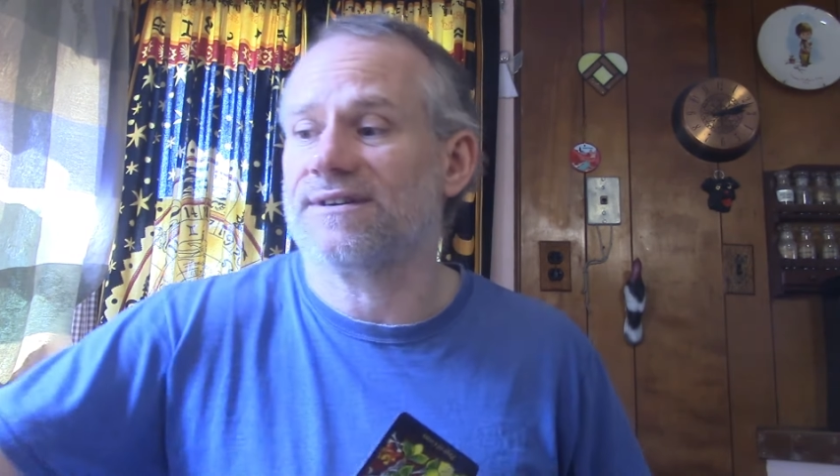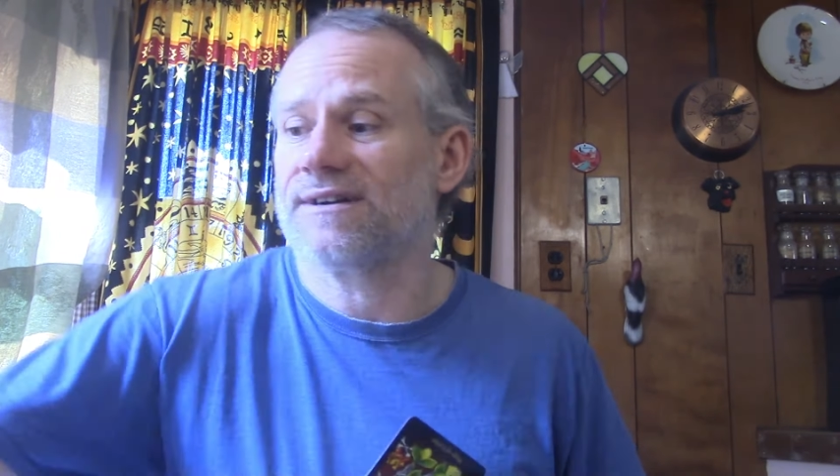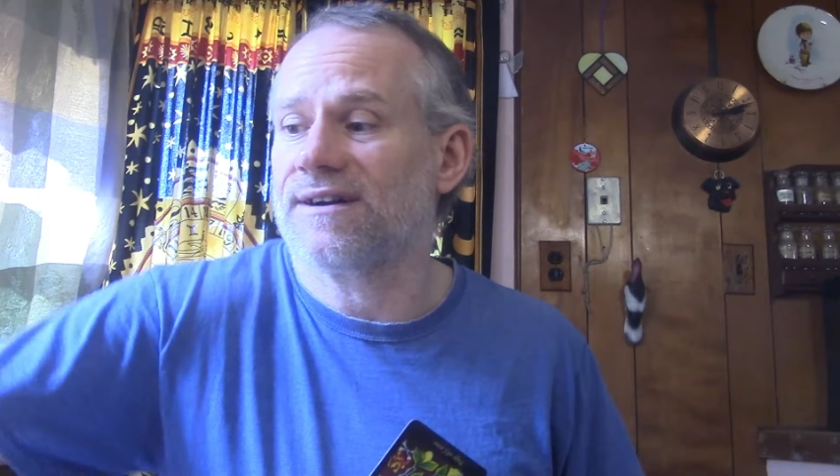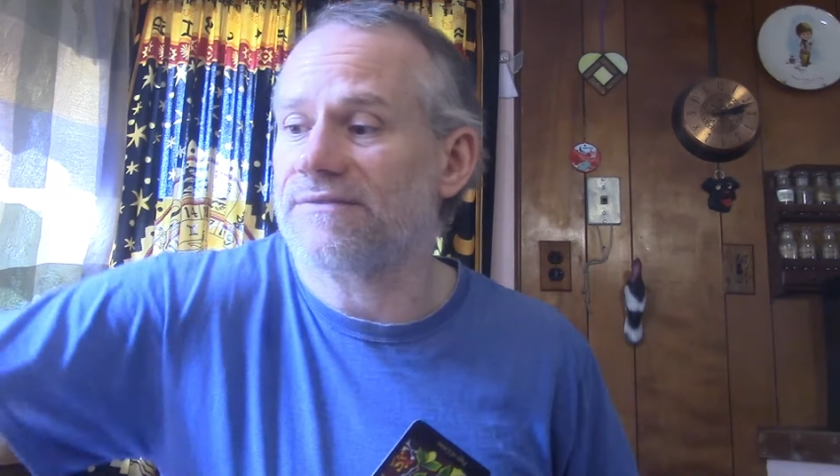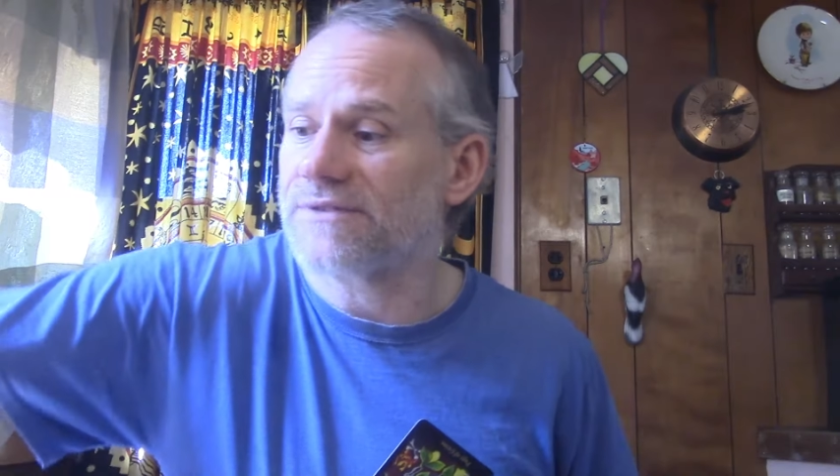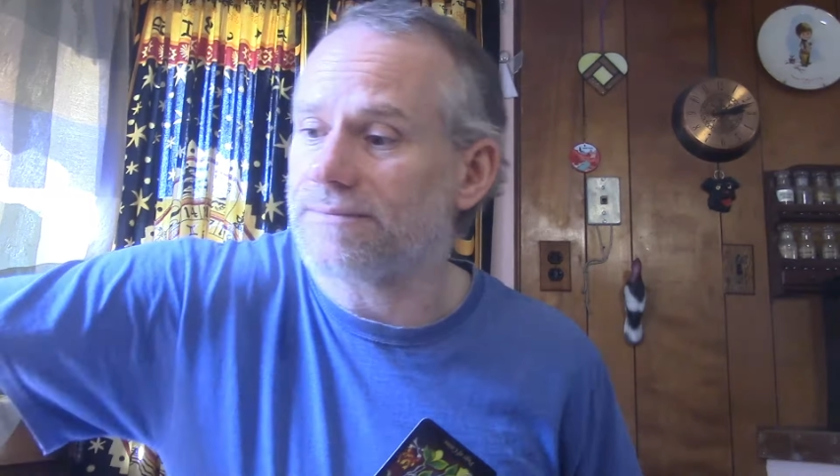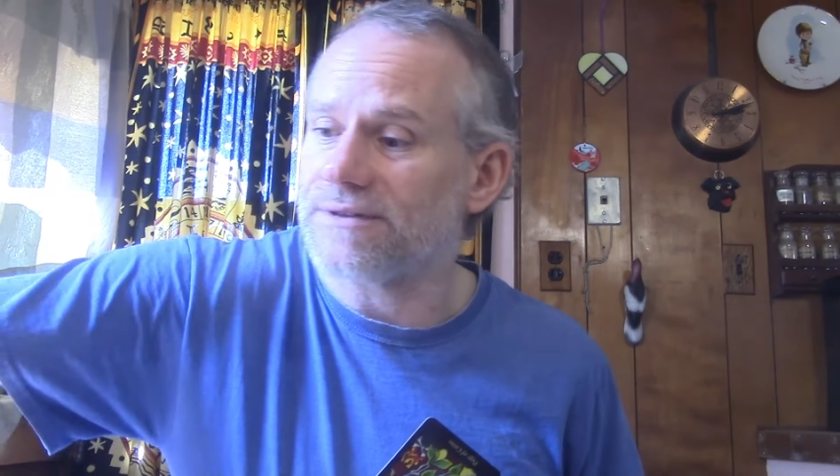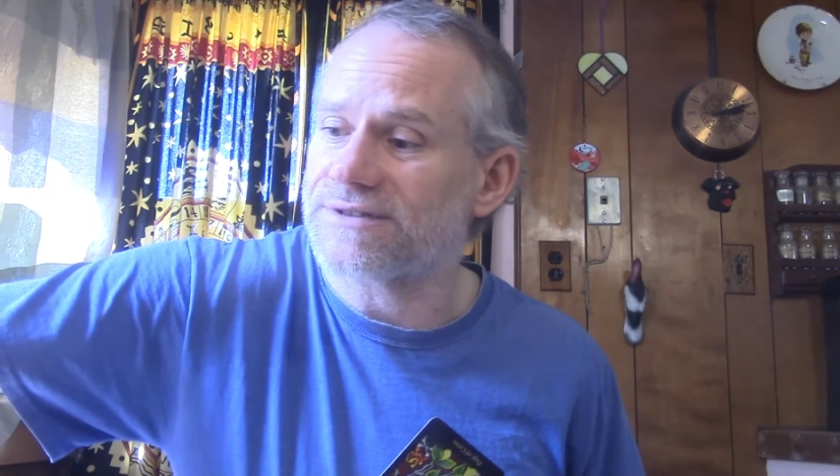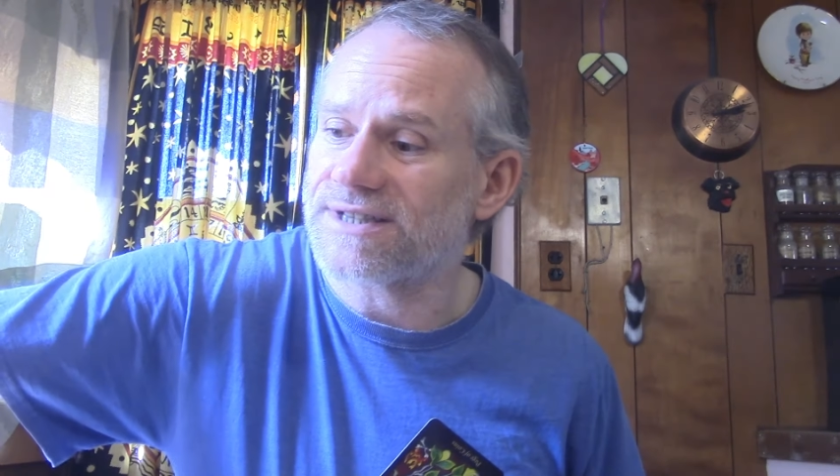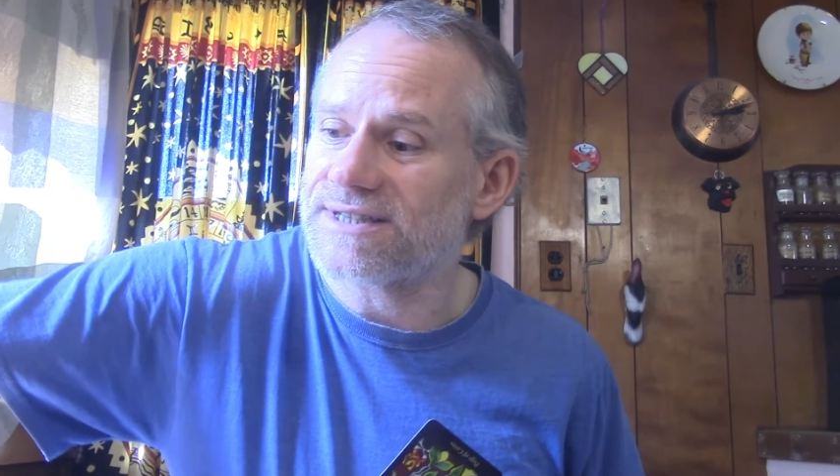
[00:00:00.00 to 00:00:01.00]

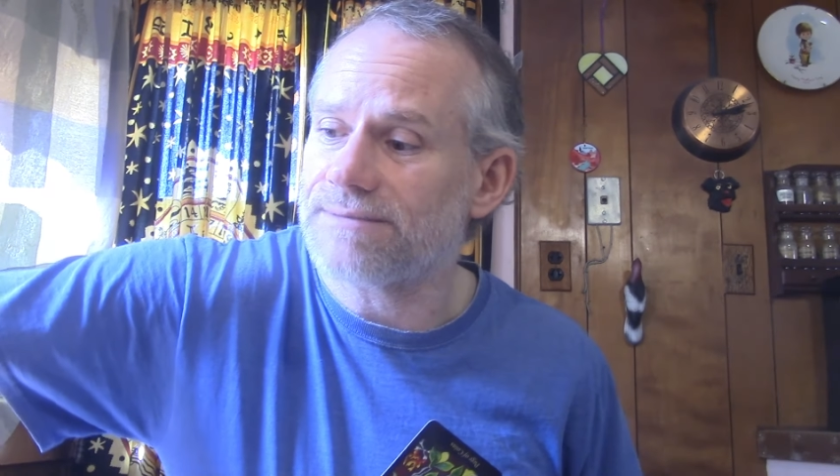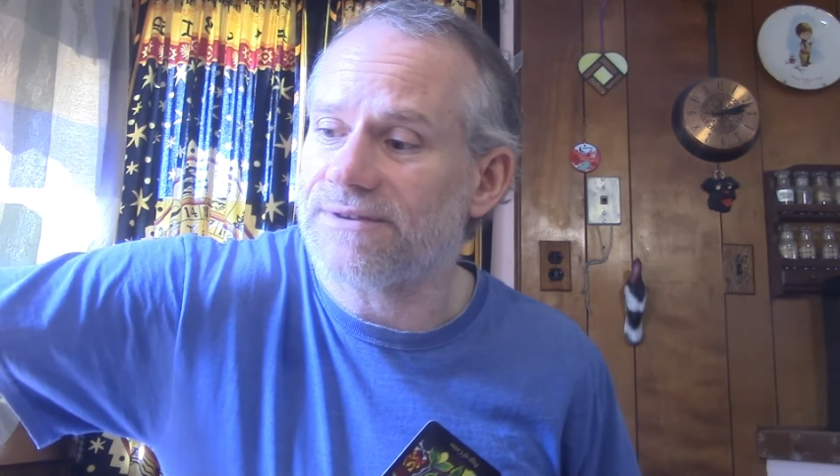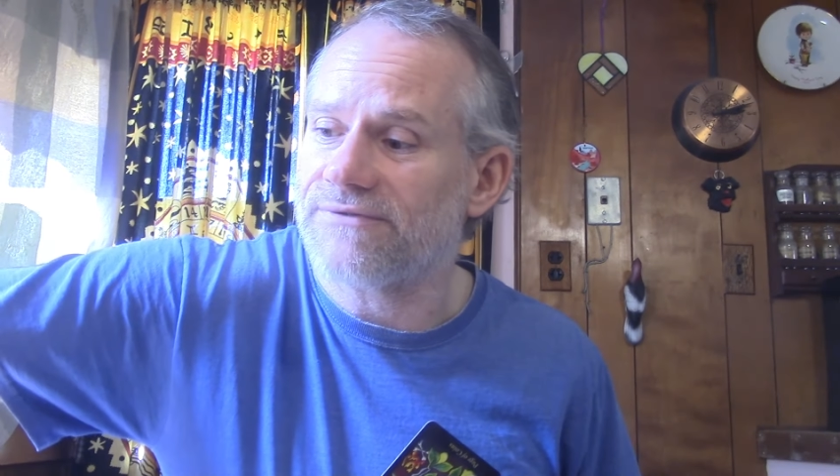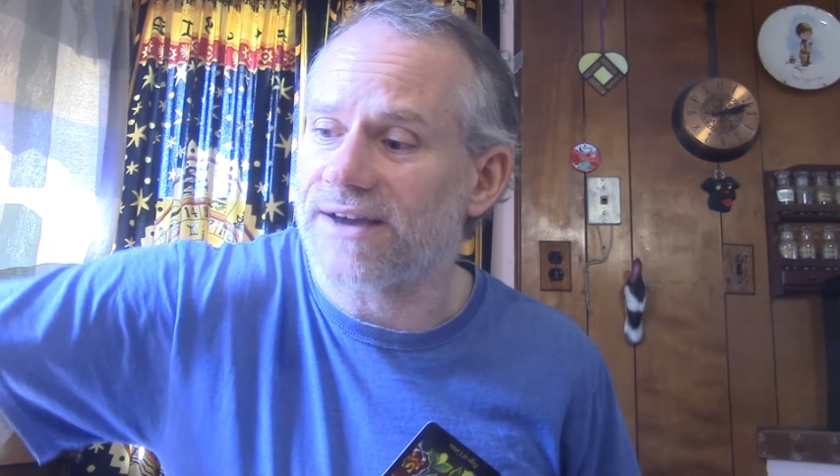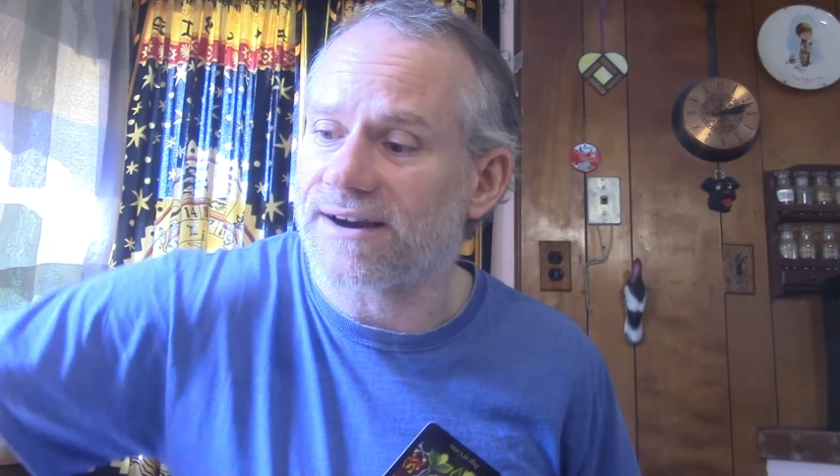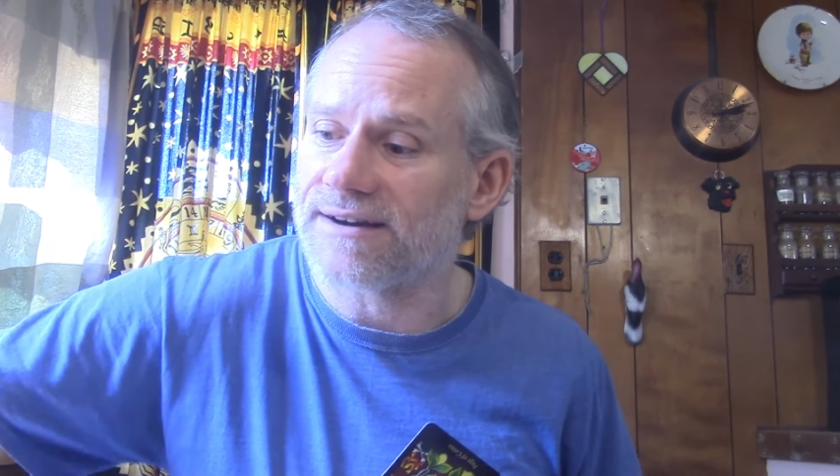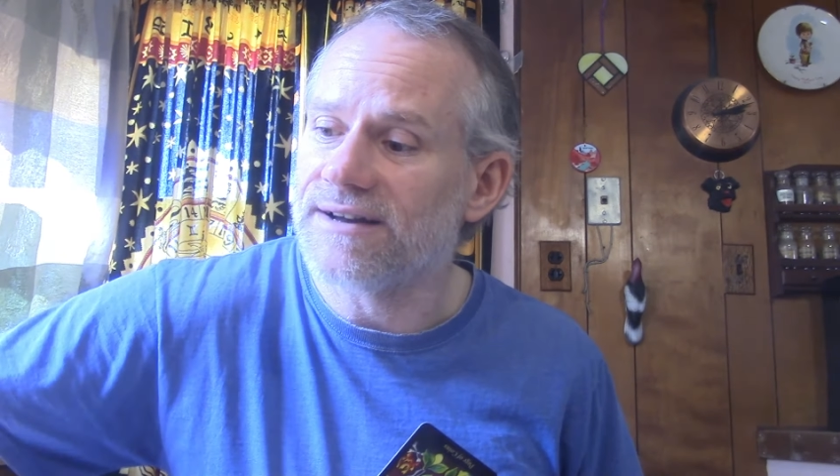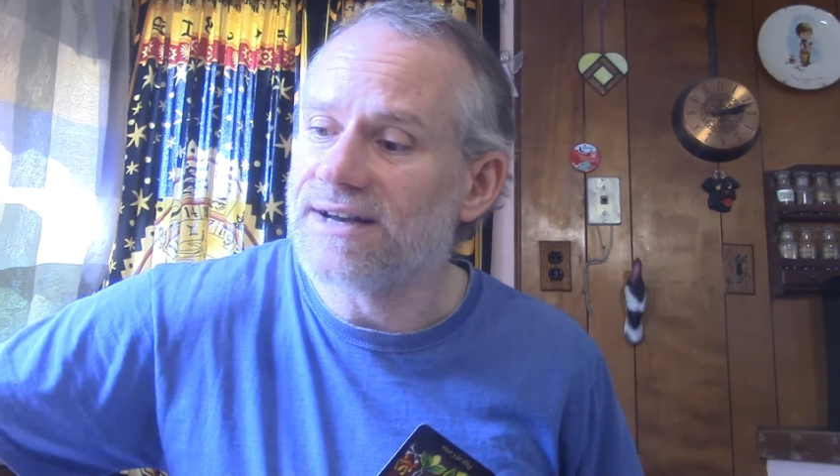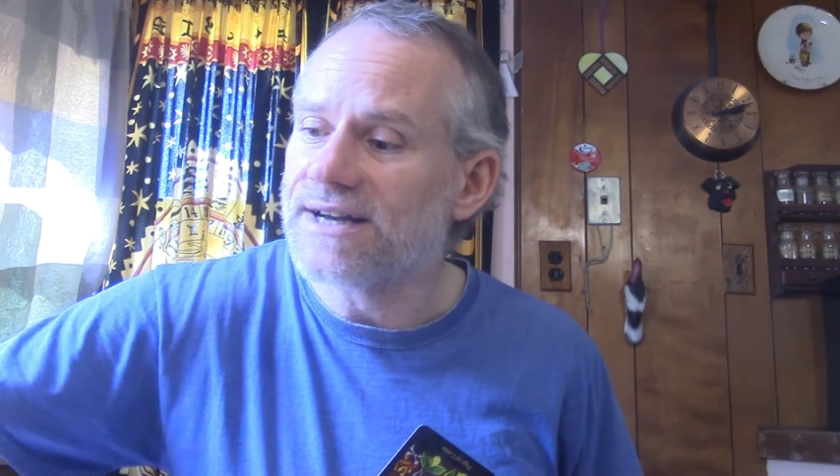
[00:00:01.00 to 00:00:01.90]
uncomfortable, just to be fair,